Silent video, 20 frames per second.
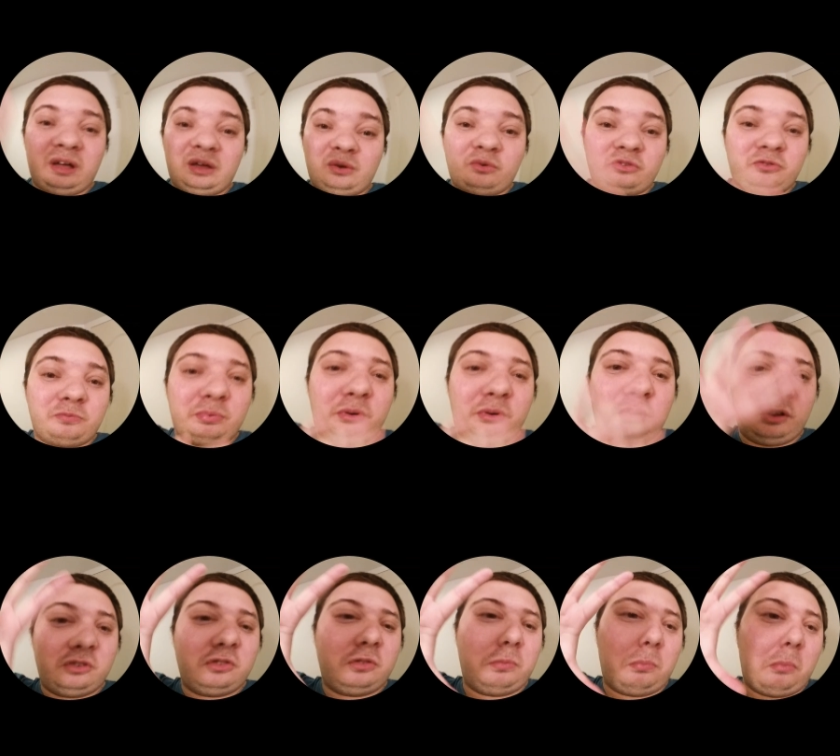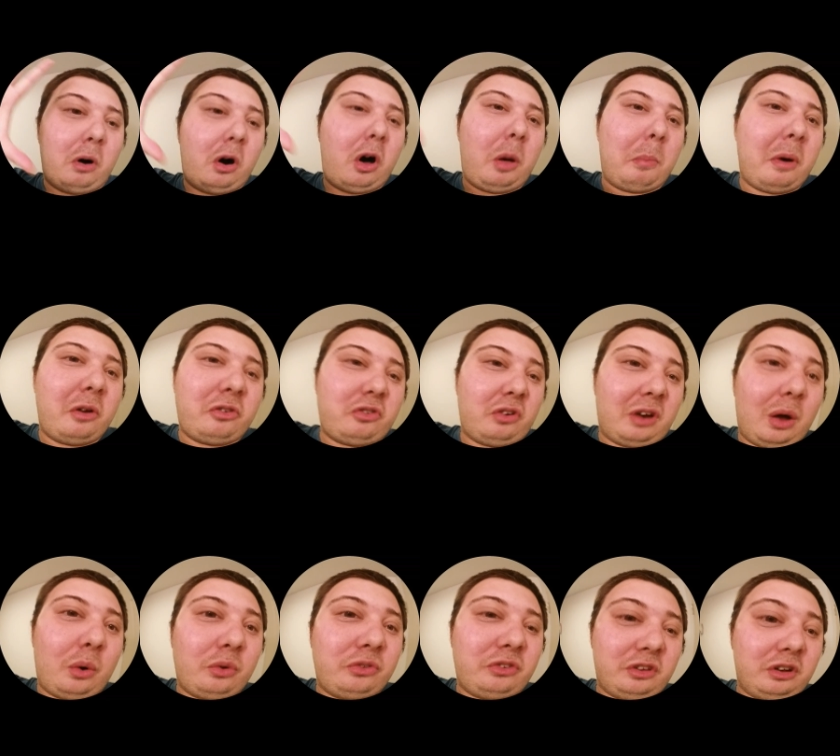I know it's pretty small. I'm not sure
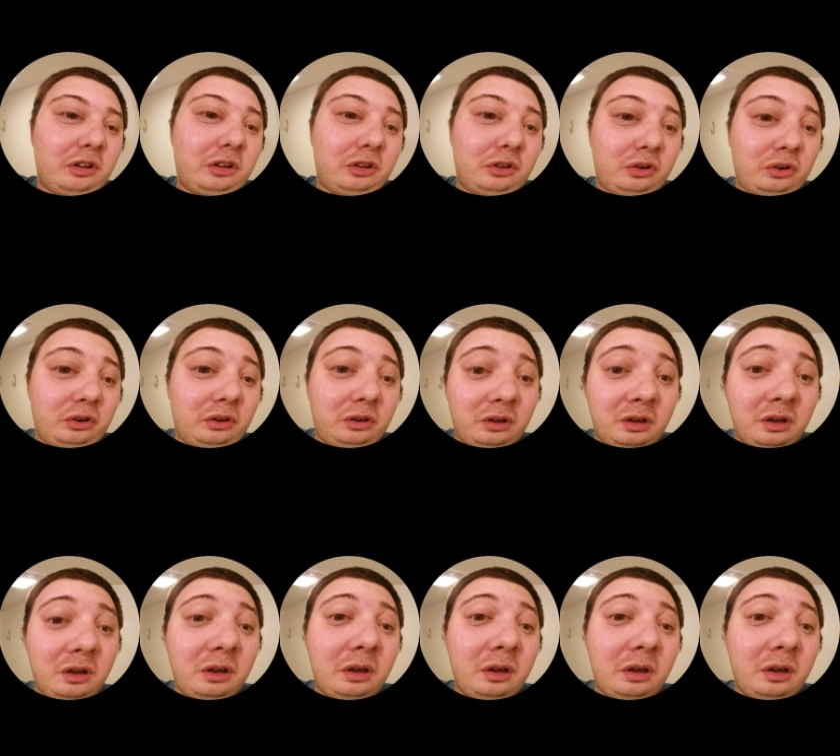how it's going to look